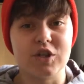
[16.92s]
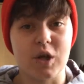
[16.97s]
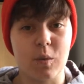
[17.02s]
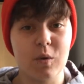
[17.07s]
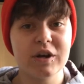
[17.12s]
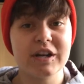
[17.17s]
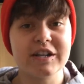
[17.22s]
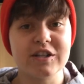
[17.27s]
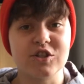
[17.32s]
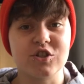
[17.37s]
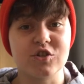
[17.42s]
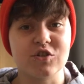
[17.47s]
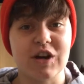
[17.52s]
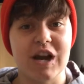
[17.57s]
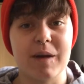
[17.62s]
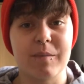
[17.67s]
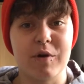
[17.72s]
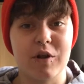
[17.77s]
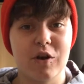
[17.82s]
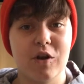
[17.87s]
So on
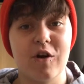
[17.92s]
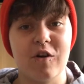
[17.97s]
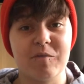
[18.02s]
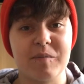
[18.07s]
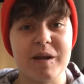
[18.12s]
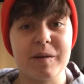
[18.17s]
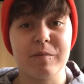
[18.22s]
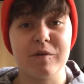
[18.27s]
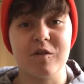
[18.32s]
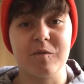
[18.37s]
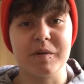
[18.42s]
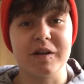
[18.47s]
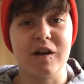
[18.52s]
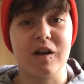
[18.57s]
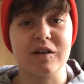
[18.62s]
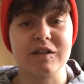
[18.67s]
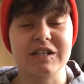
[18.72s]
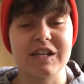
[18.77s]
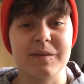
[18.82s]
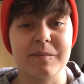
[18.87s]
Instagram a lot of people have been
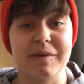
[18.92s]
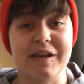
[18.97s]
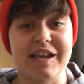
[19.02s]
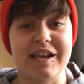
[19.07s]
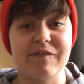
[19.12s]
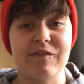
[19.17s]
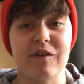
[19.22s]
asking me